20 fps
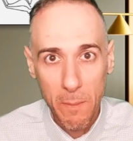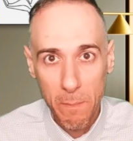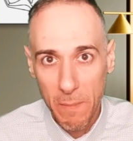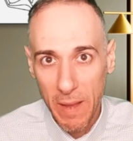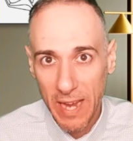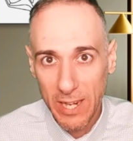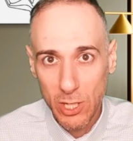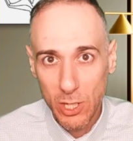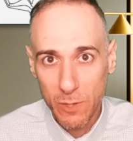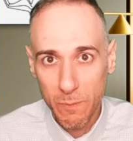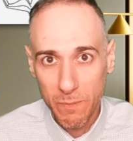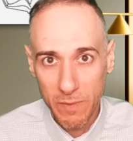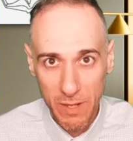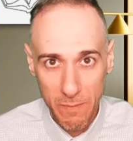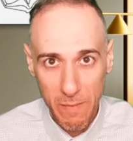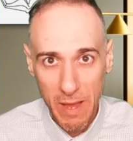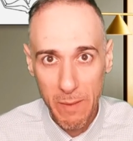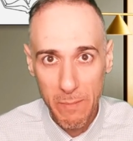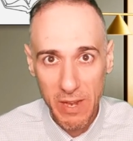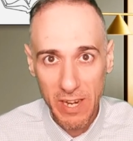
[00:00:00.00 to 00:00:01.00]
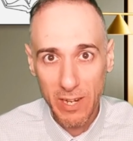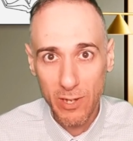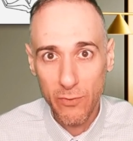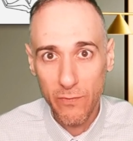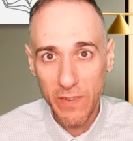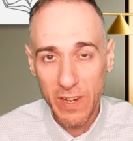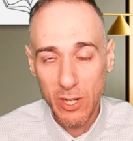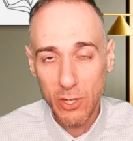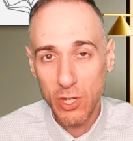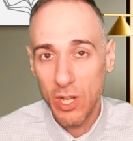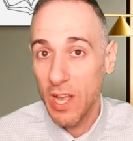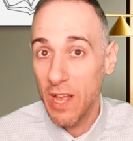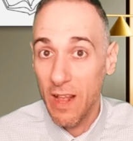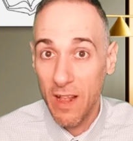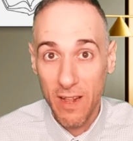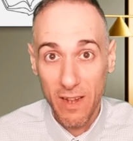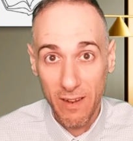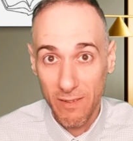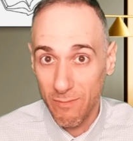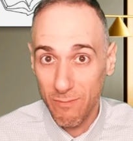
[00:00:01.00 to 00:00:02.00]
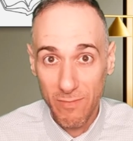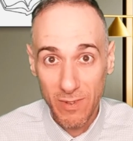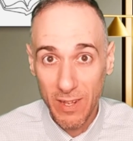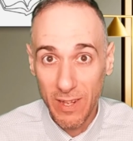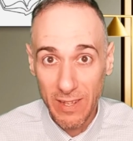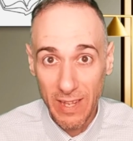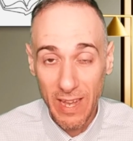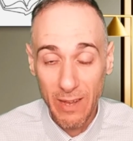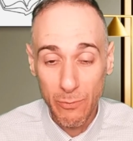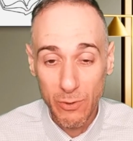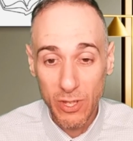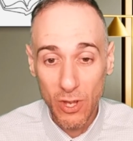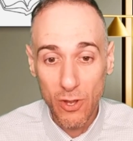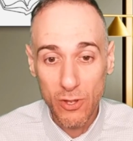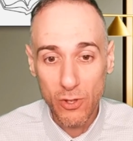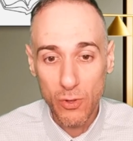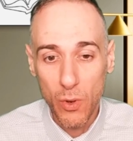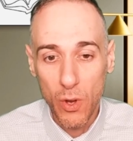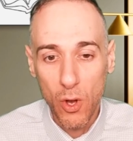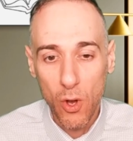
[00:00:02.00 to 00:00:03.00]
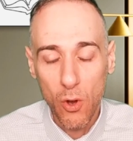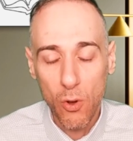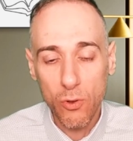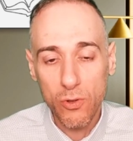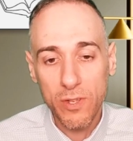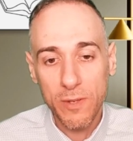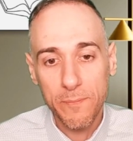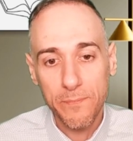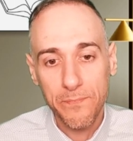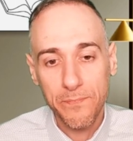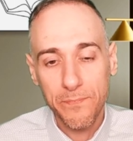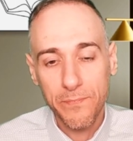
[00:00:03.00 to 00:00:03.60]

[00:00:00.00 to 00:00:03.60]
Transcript: The May meeting finished. It was also a hold.